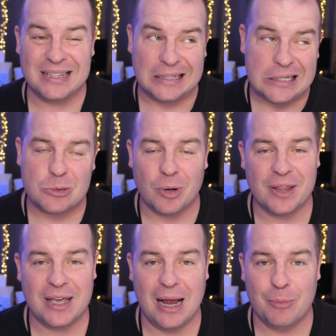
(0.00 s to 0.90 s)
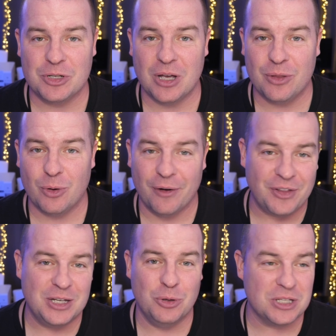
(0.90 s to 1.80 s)
at least one of the cameras on there, or
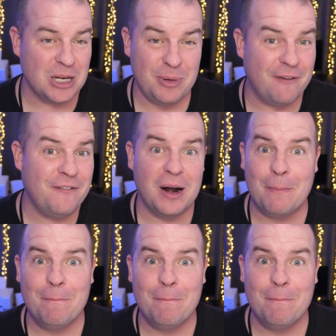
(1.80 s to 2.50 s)
if they do, it's going to be a very